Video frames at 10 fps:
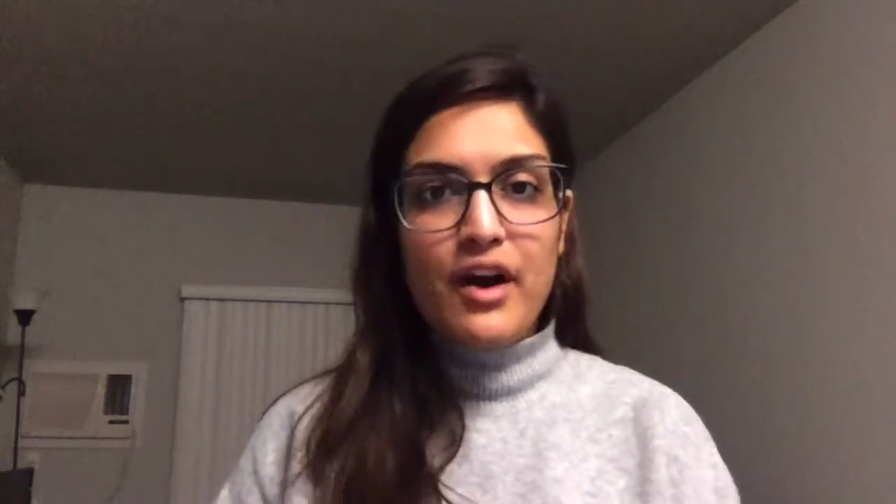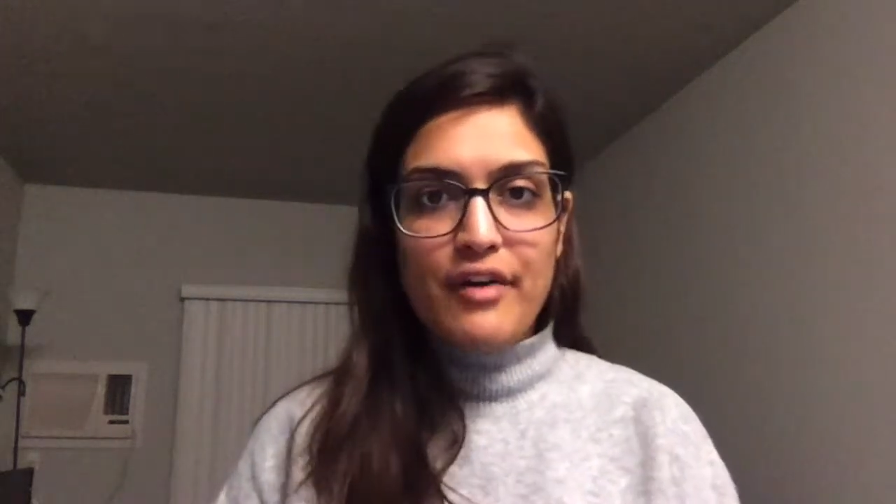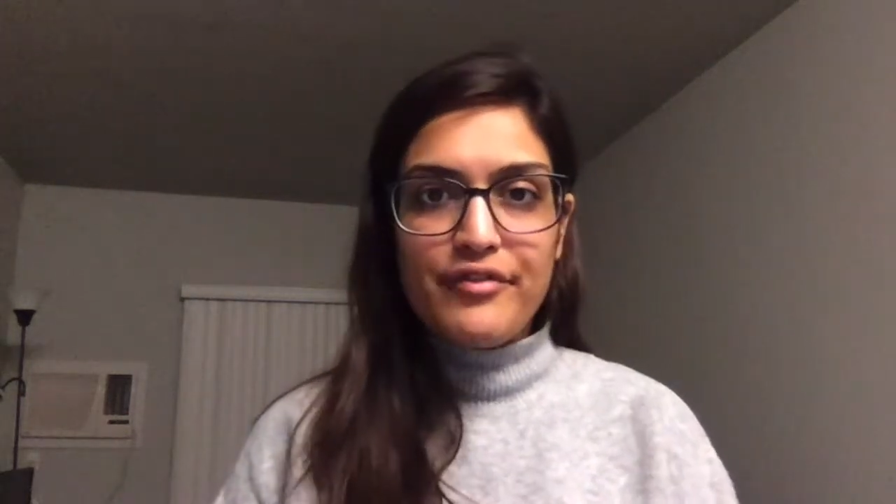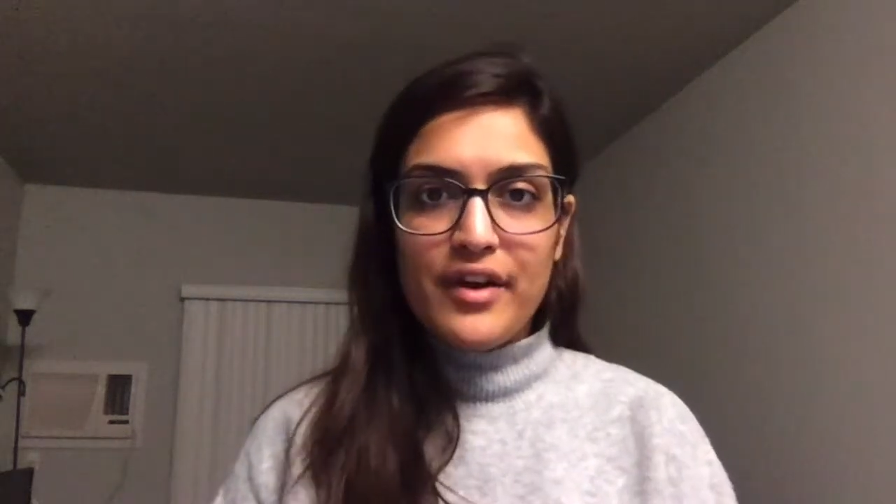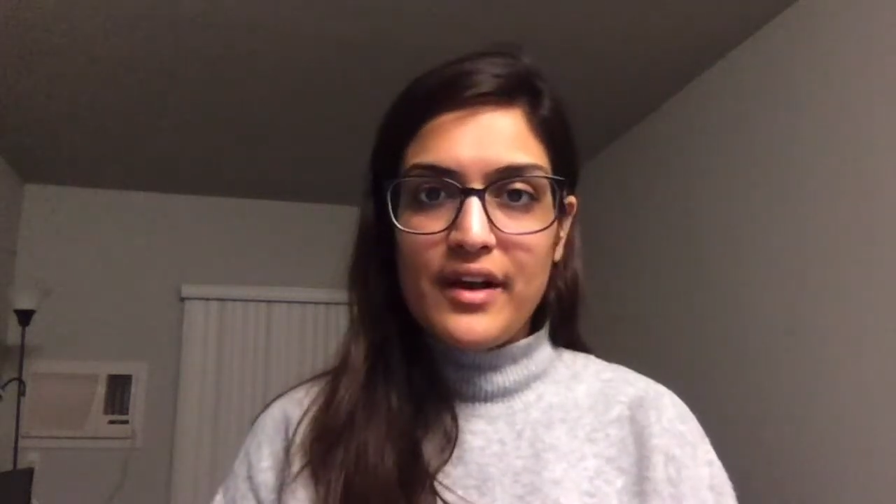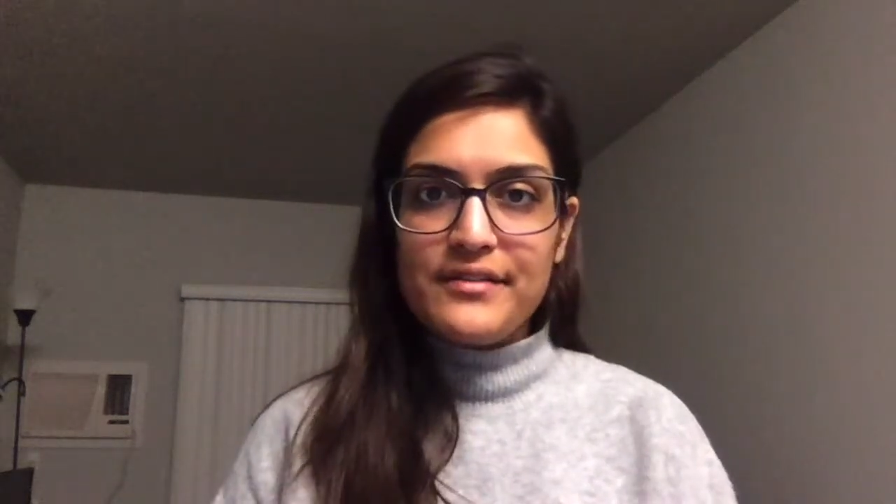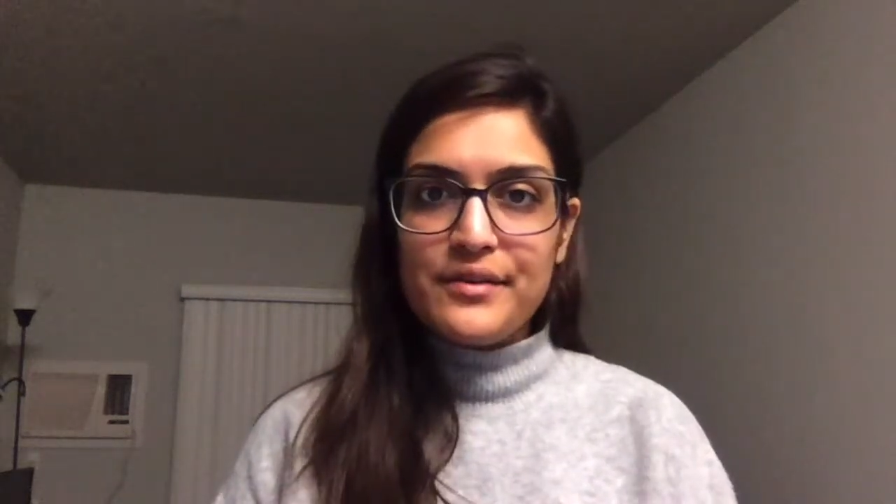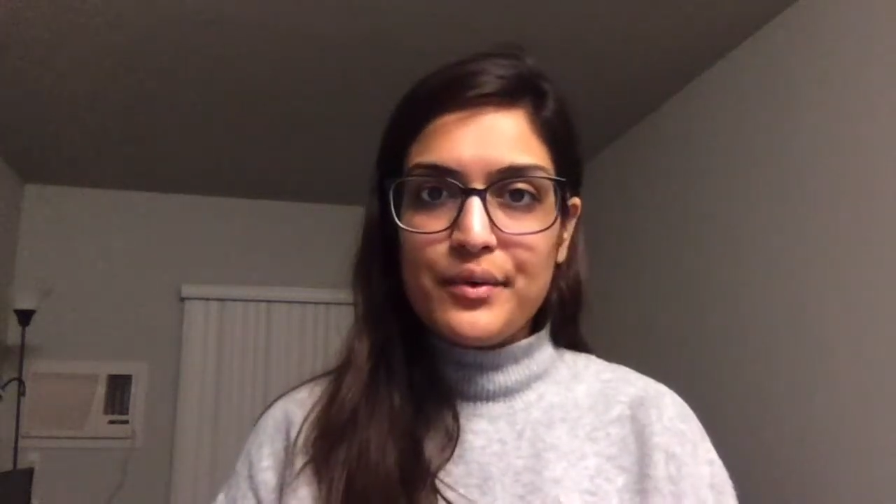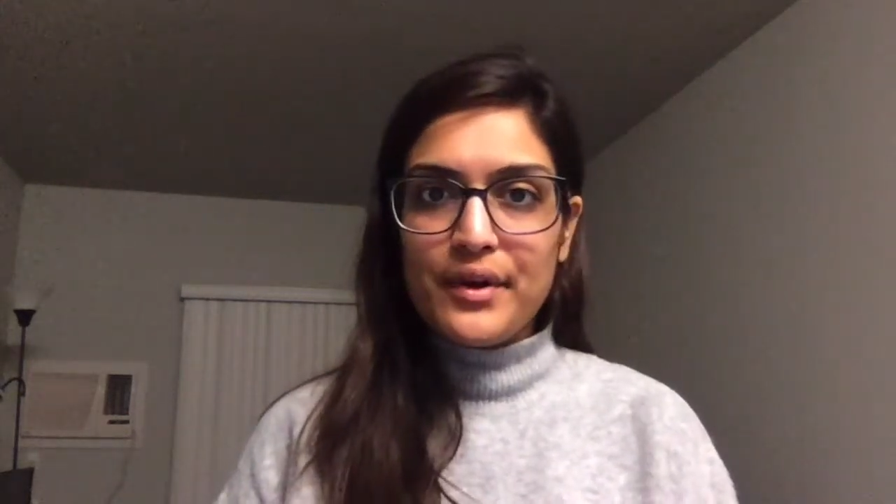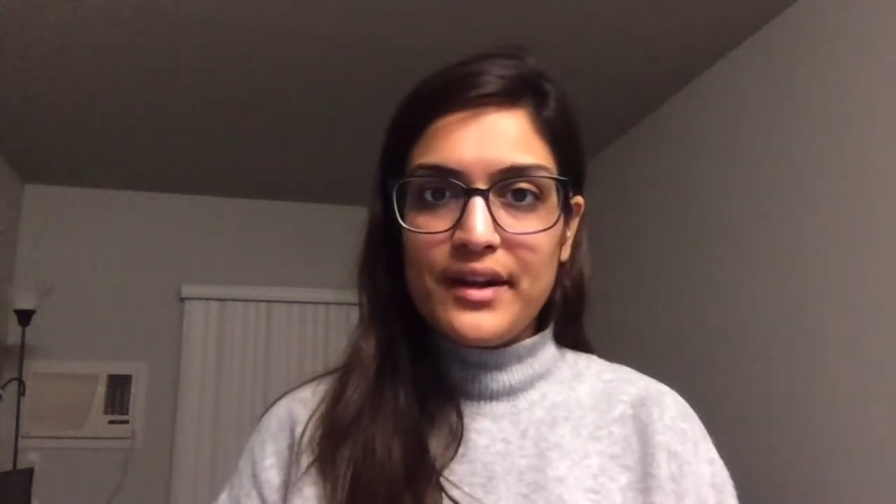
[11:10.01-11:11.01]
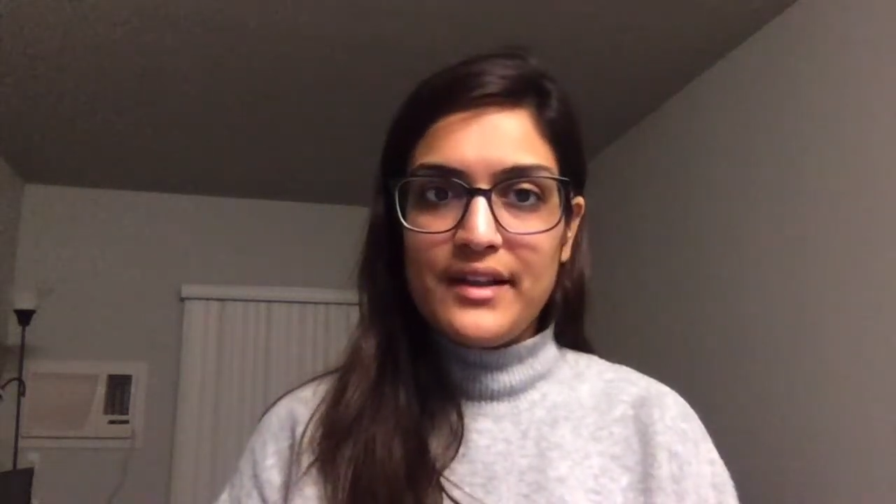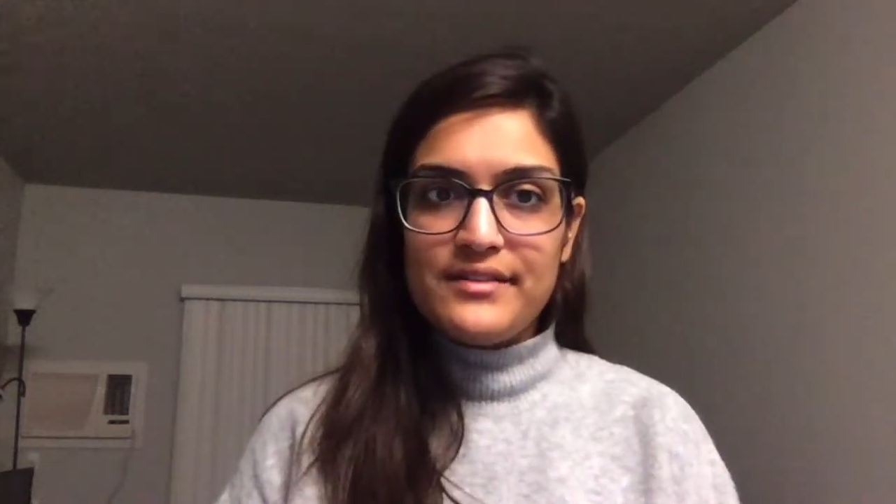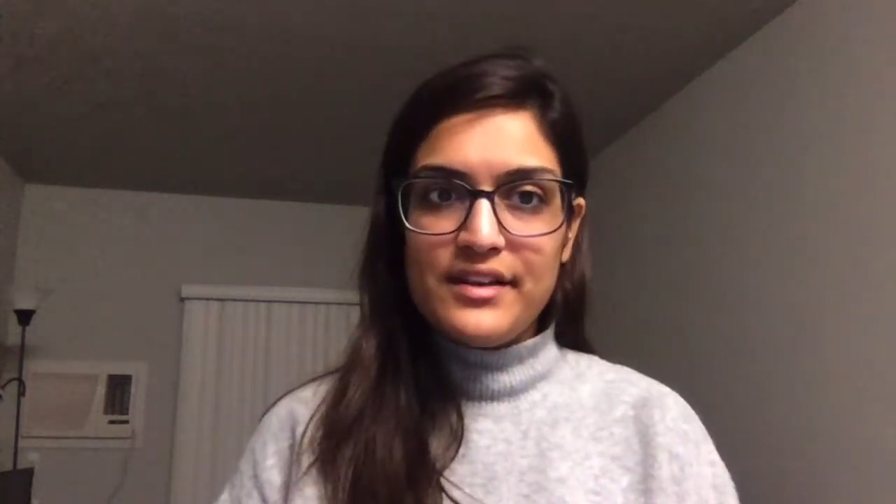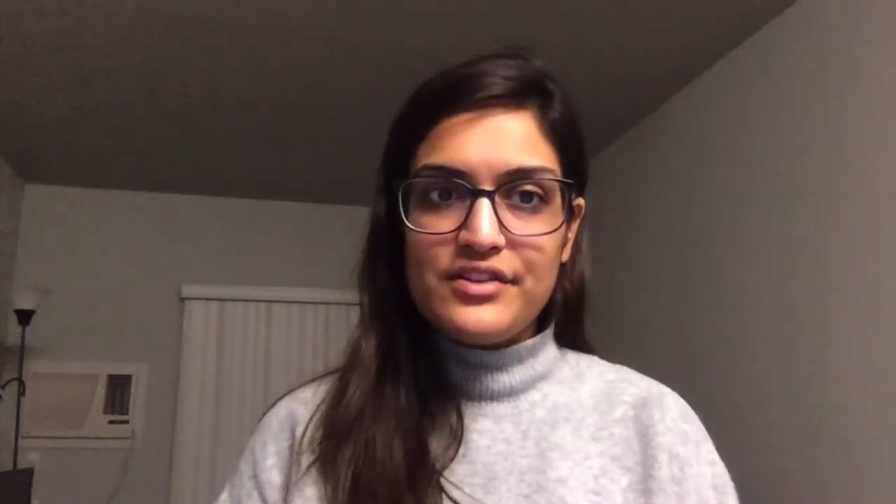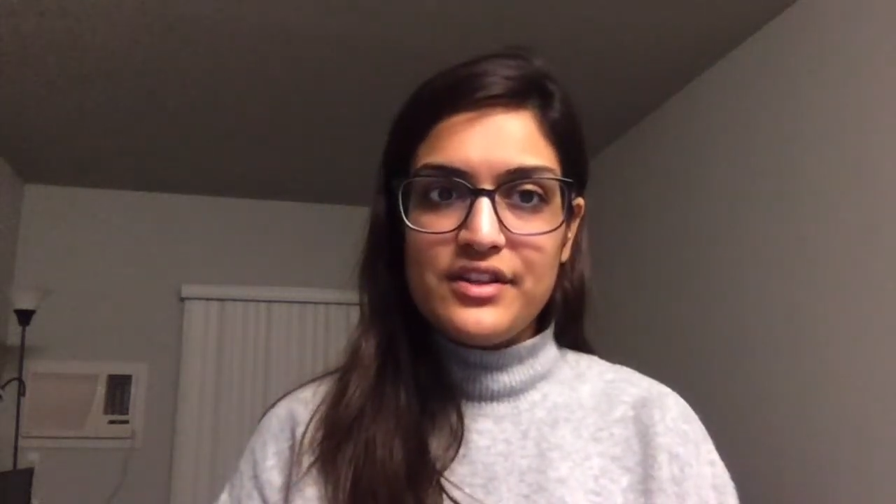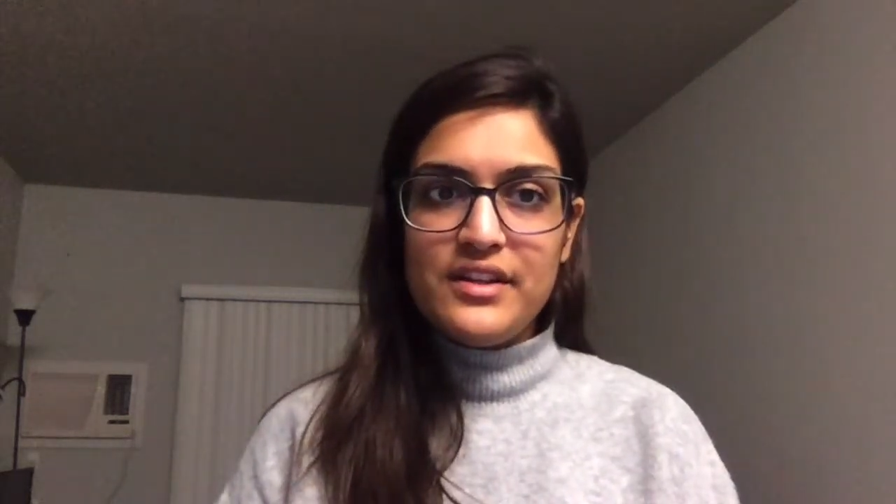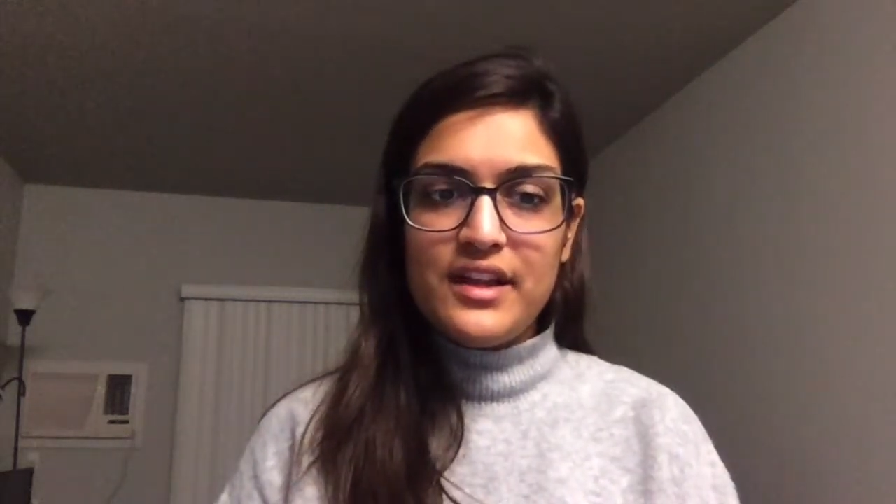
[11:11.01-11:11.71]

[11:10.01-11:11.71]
offer as an organization